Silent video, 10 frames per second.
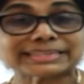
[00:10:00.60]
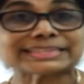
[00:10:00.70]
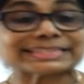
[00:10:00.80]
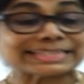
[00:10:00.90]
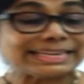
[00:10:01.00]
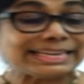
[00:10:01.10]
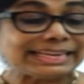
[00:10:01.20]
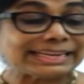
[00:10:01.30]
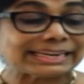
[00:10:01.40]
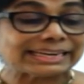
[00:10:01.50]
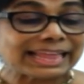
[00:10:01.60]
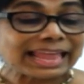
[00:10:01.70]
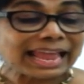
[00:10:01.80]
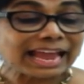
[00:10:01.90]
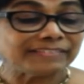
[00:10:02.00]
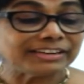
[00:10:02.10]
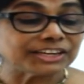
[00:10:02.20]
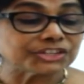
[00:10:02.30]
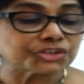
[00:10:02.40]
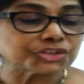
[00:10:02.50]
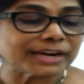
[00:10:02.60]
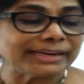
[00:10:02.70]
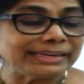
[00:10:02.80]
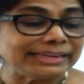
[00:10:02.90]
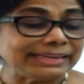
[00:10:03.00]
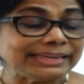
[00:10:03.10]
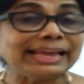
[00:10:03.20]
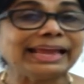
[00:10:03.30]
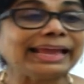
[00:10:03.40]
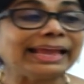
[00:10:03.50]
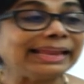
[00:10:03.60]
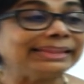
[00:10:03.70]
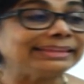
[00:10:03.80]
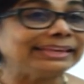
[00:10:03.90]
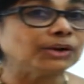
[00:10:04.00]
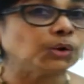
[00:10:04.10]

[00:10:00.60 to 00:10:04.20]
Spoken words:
Sleek, having a shiny, healthy